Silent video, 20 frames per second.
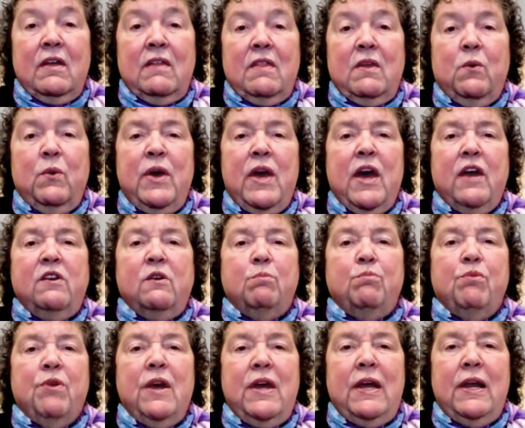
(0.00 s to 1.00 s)
That we had to
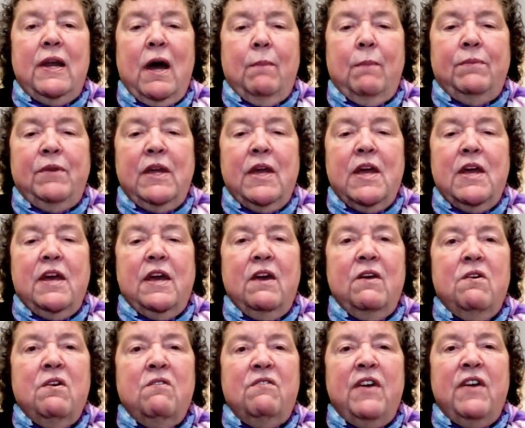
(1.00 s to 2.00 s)
break it up, taking
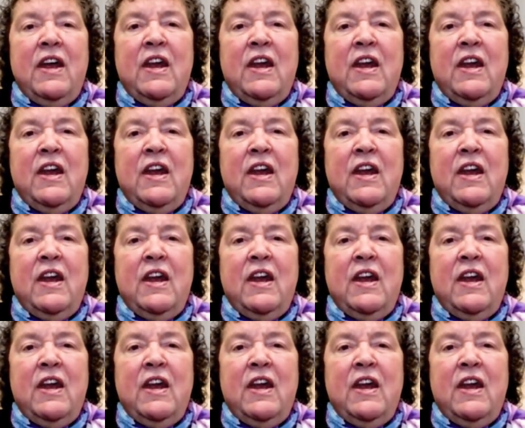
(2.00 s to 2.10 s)
care of